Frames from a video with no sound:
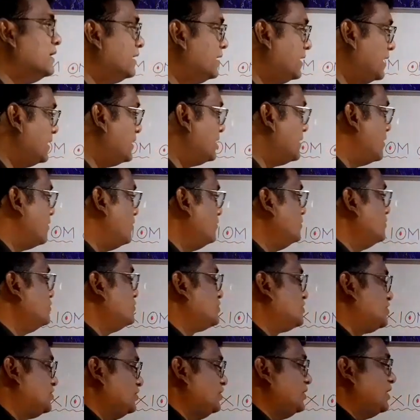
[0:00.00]
Right now you
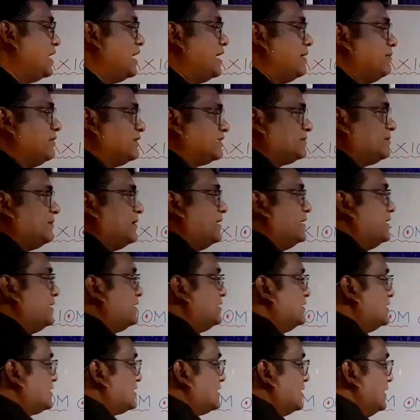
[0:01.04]
see I am
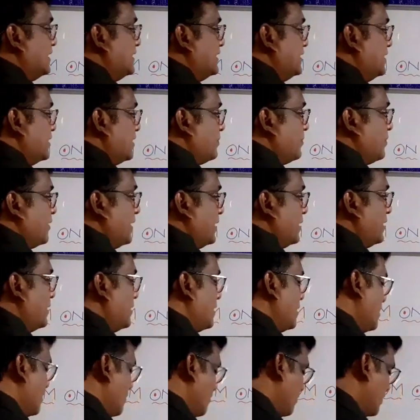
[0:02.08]
explaining this linear pair.
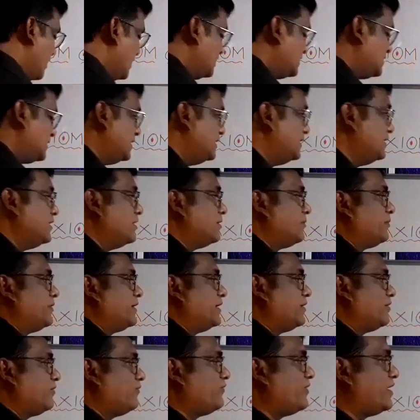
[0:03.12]
What is linear
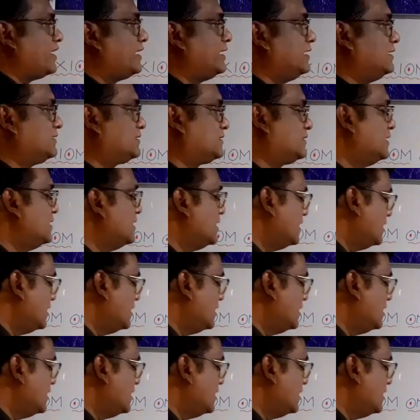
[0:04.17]
pair of angles?